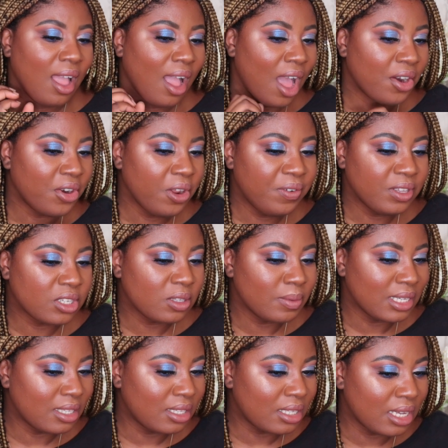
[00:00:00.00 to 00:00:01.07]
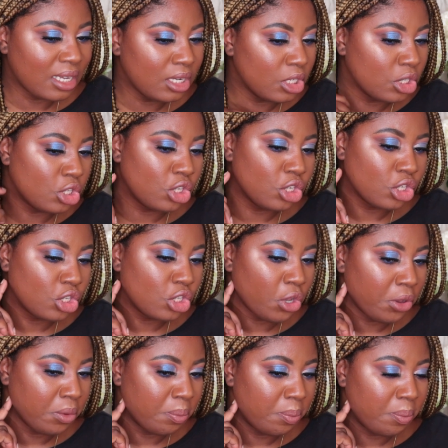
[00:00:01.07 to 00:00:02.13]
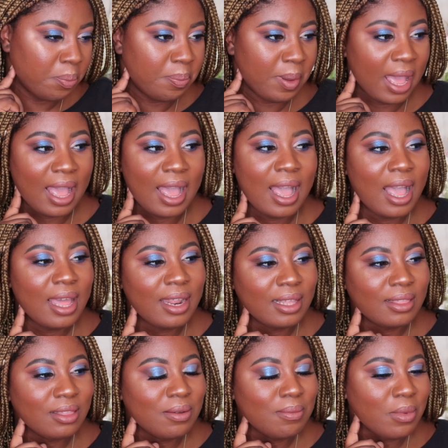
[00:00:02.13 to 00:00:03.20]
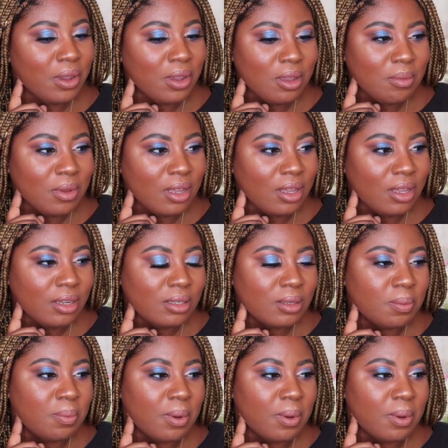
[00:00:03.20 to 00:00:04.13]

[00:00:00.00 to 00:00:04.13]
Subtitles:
I don't know if it's because my skin is just so bad at the moment,